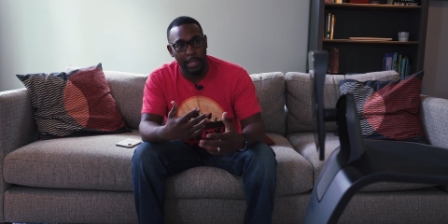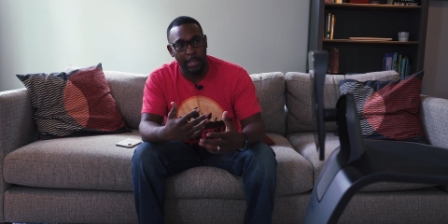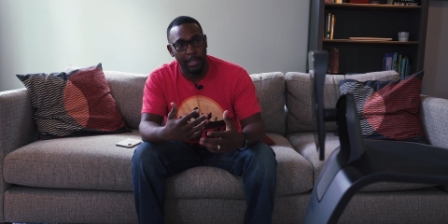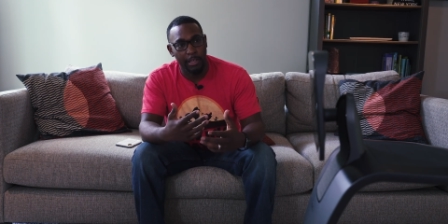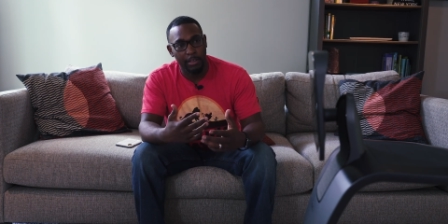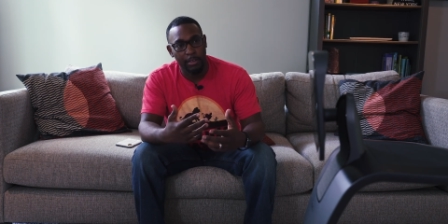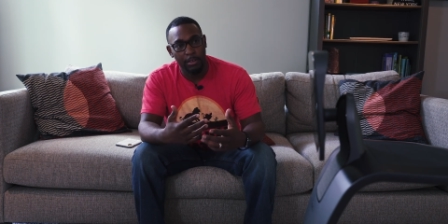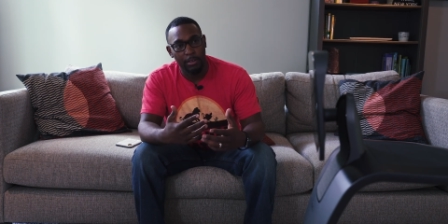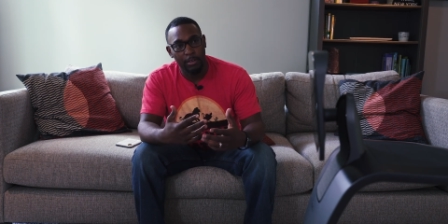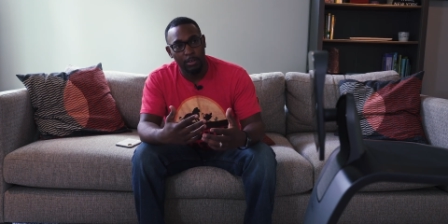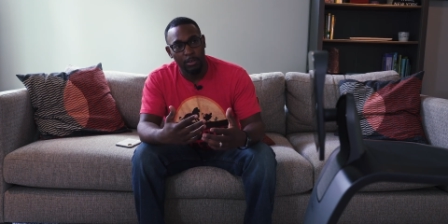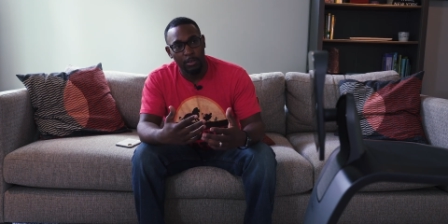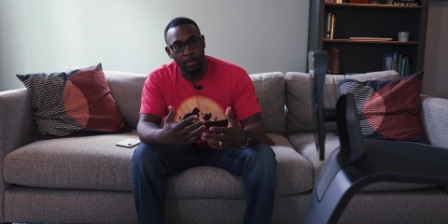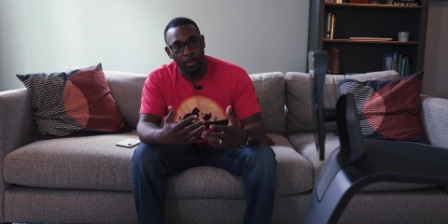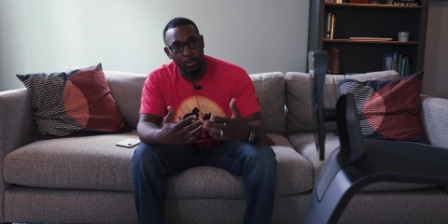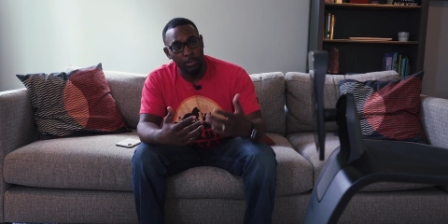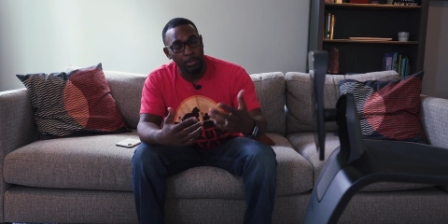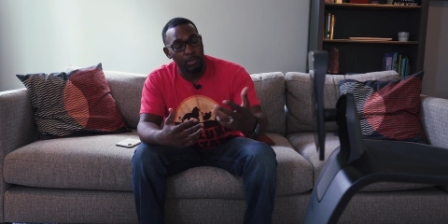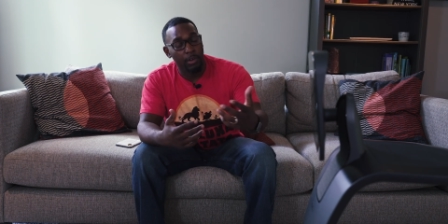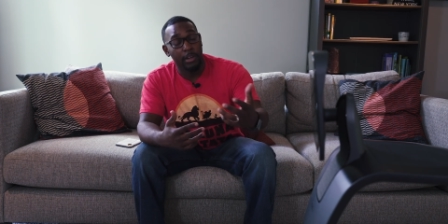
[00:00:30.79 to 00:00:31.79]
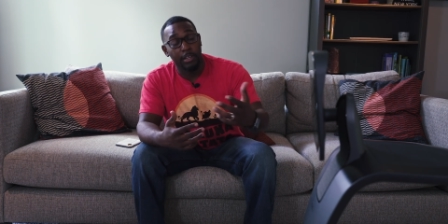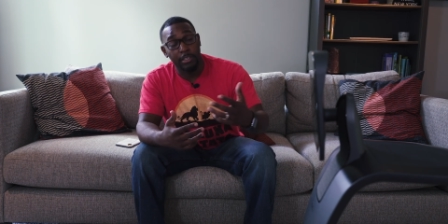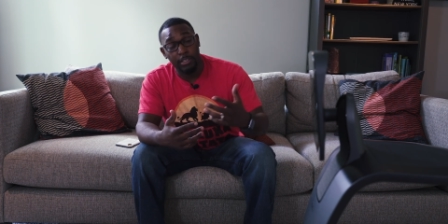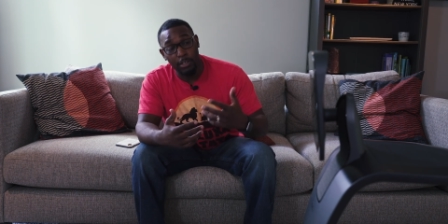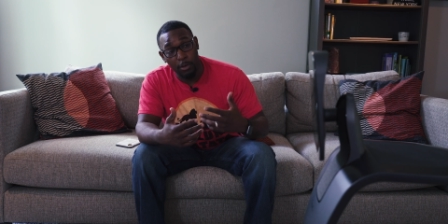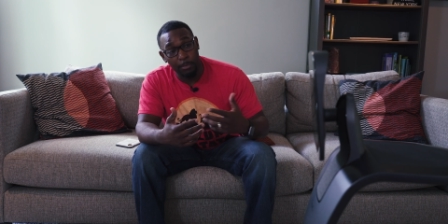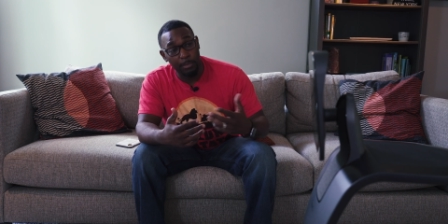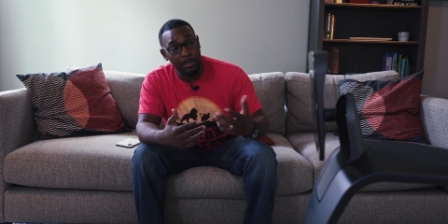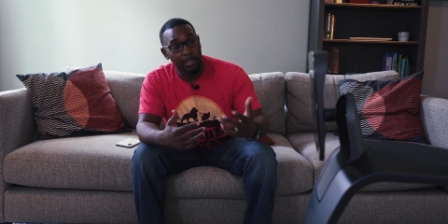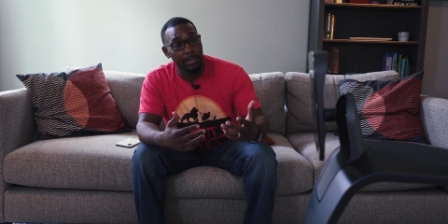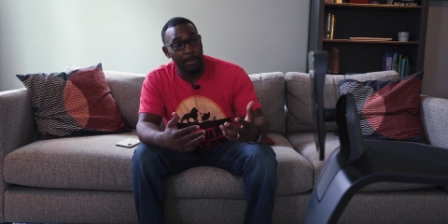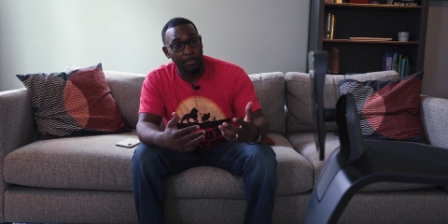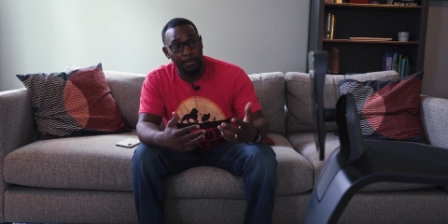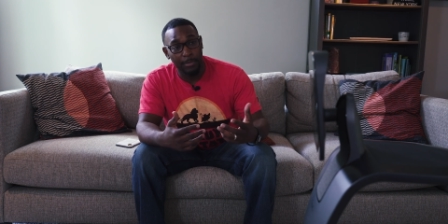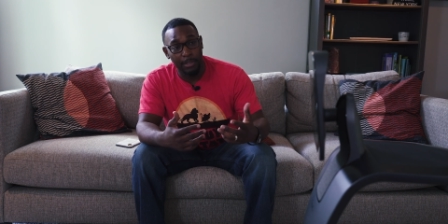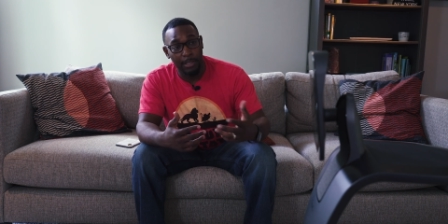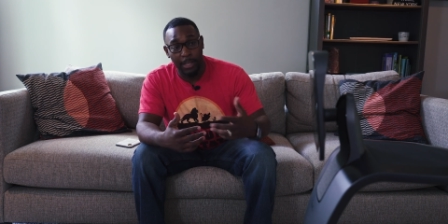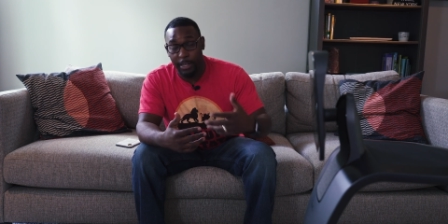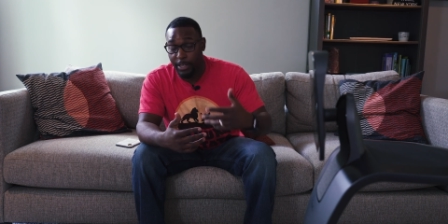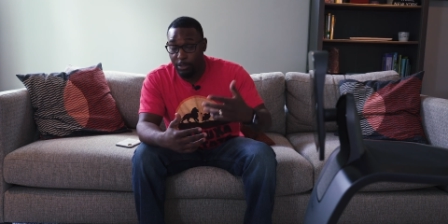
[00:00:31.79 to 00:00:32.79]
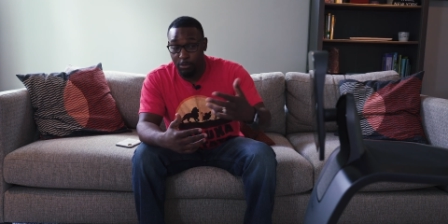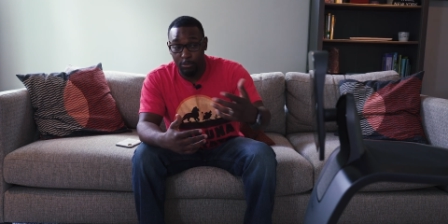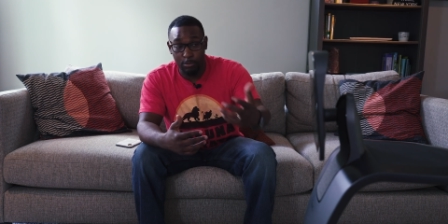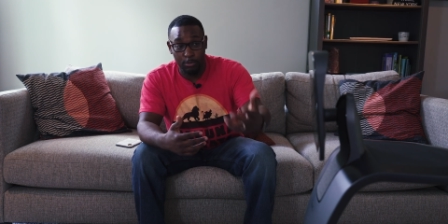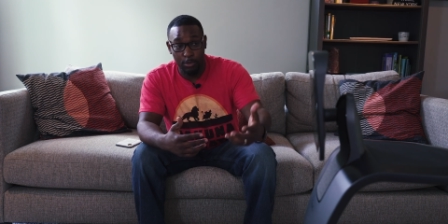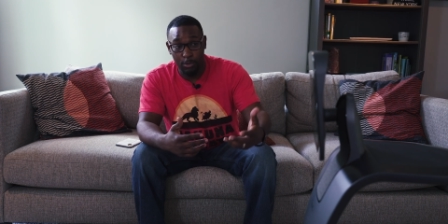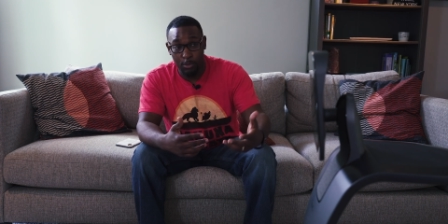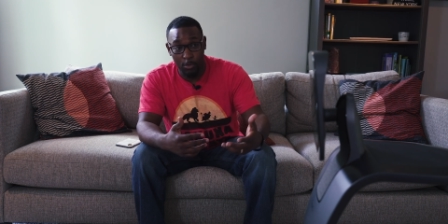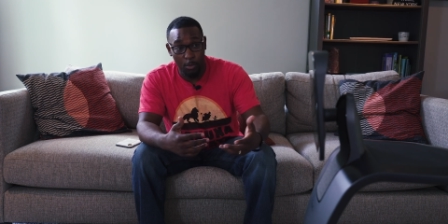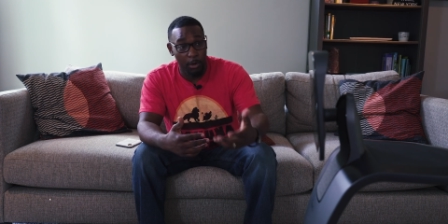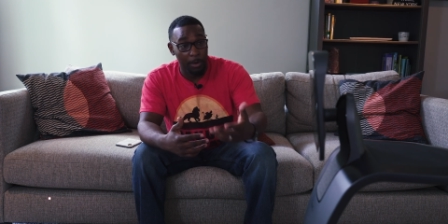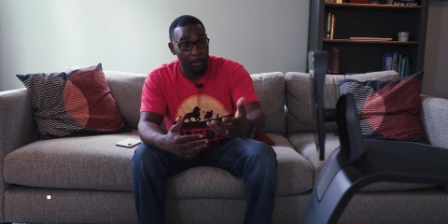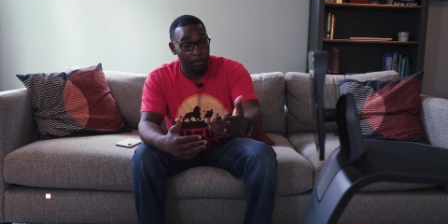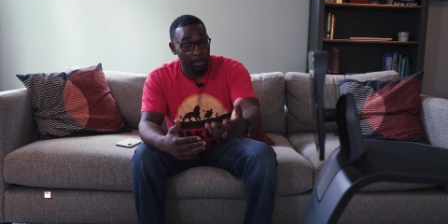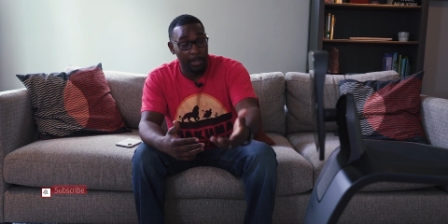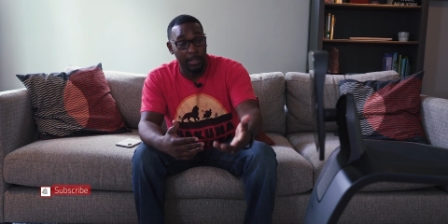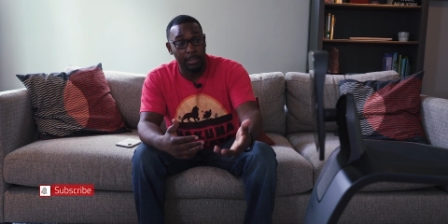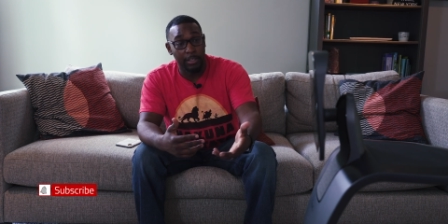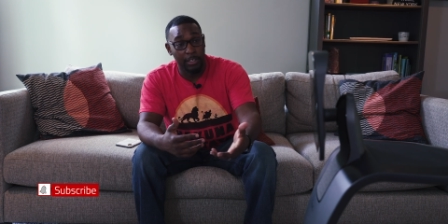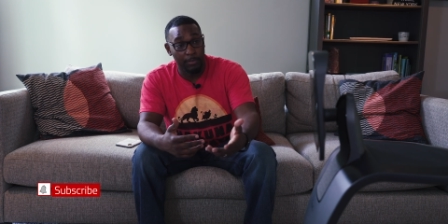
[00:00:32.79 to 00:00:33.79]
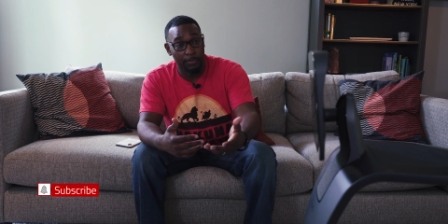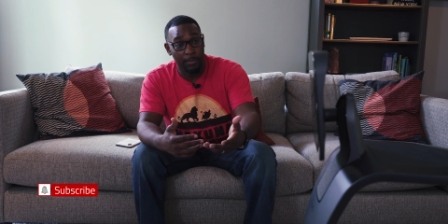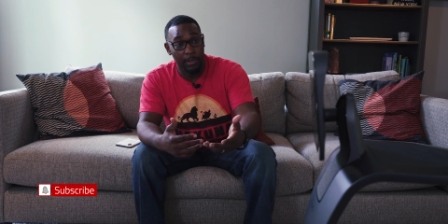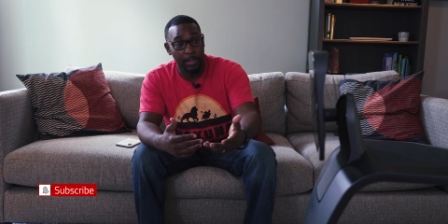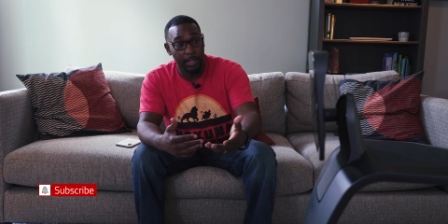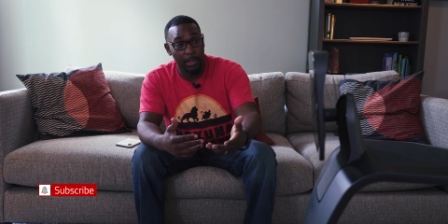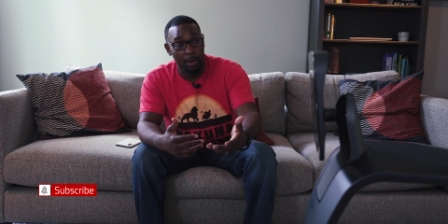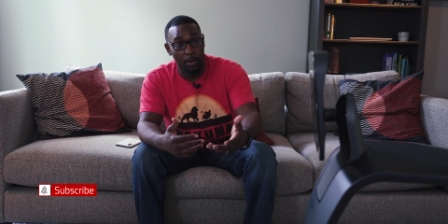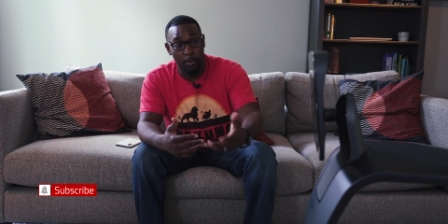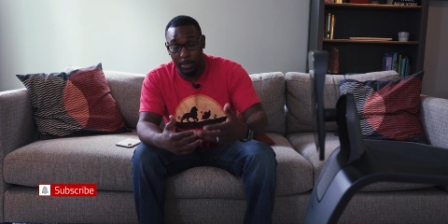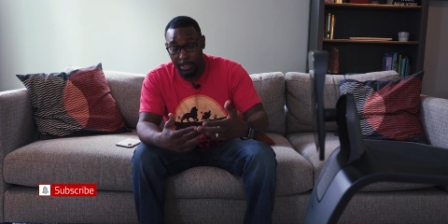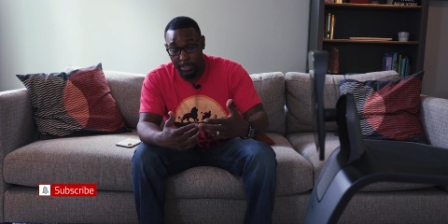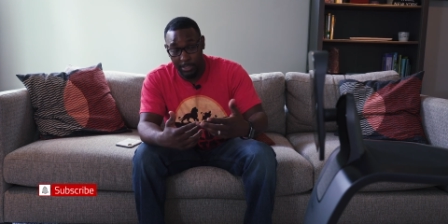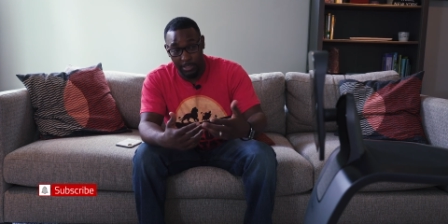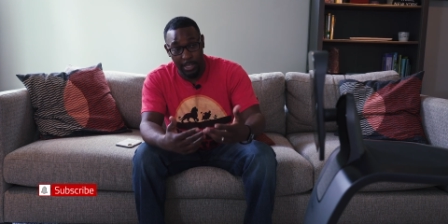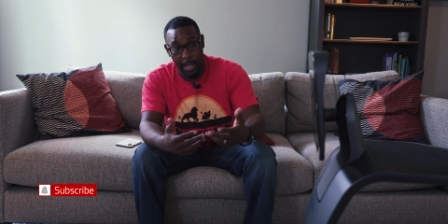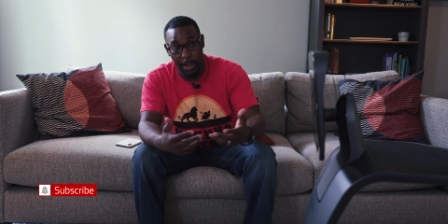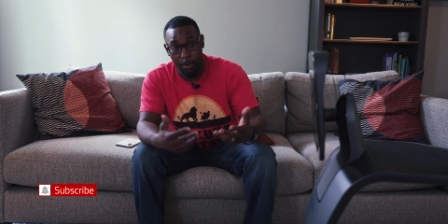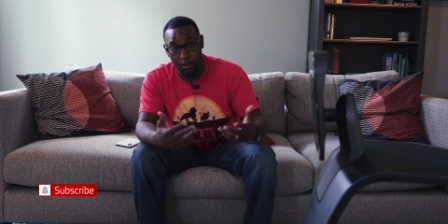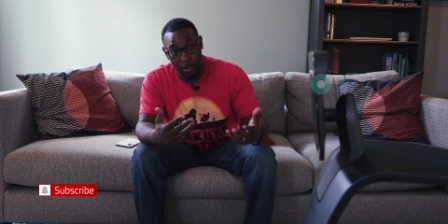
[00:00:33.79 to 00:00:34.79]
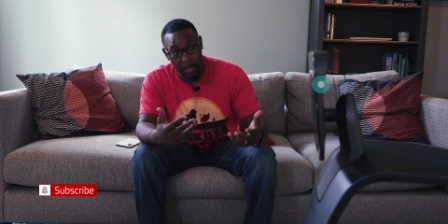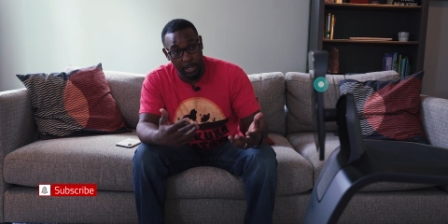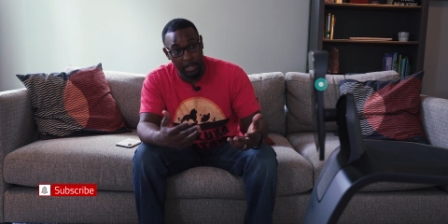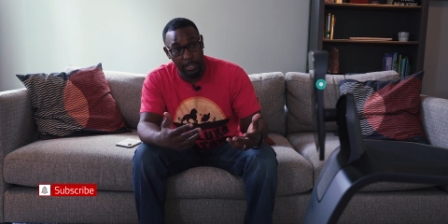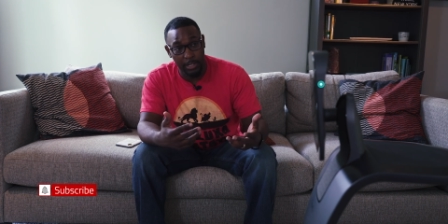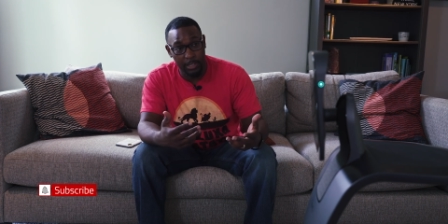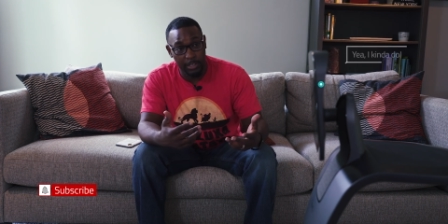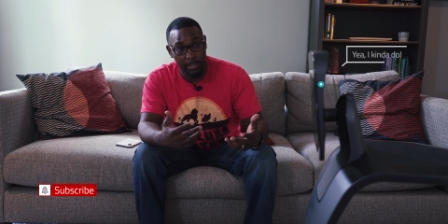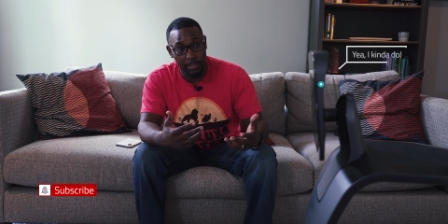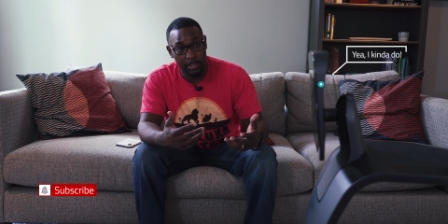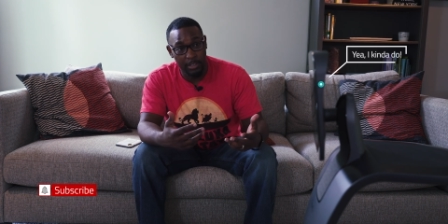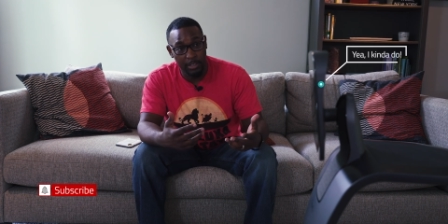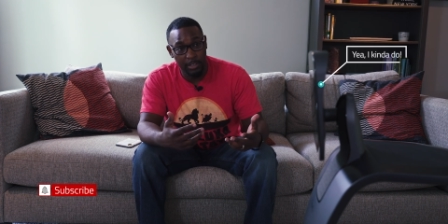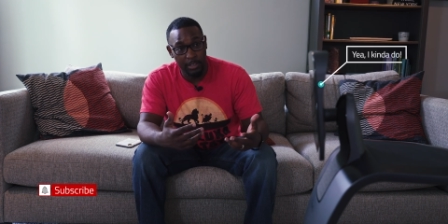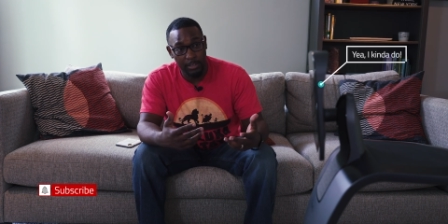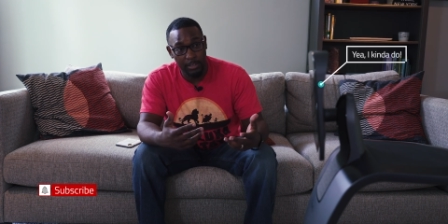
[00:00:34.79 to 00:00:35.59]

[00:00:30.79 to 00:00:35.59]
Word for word: Like, are you trying to tell me something? Like, you want to be in this video? Is that what it is?